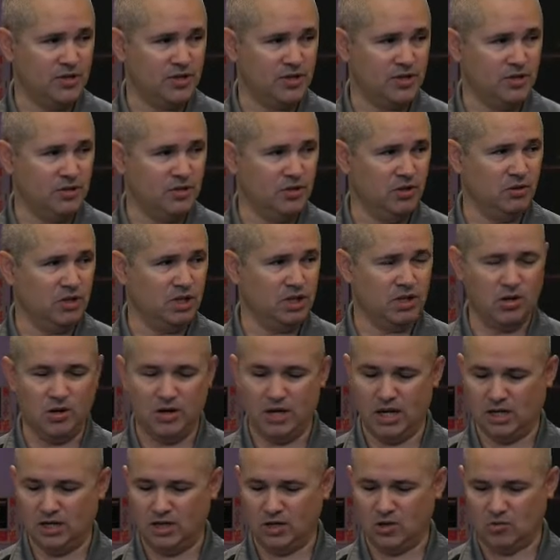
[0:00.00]
So you can go
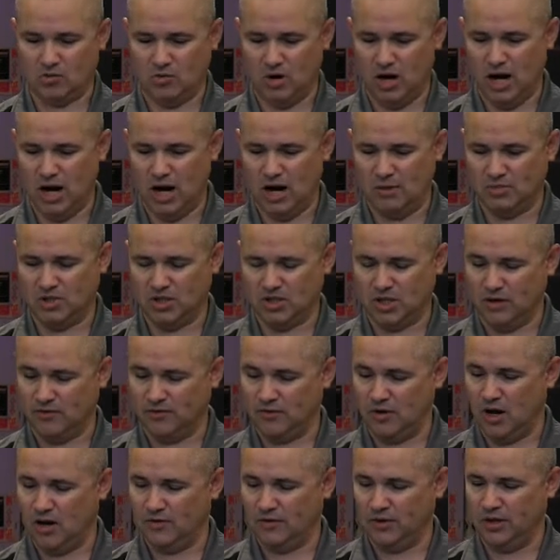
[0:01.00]
ahead and grab stuff
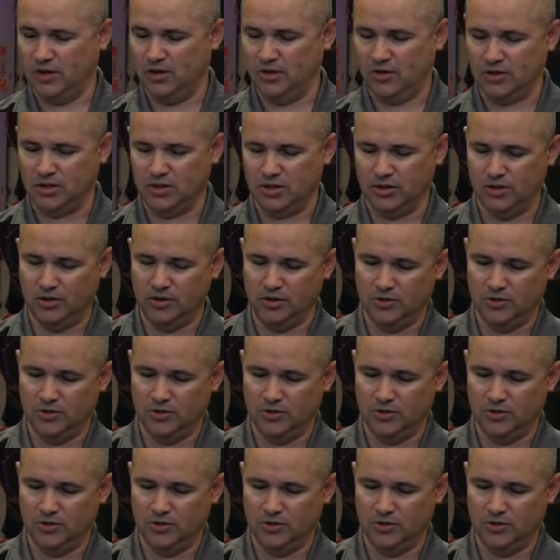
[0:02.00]
off here too.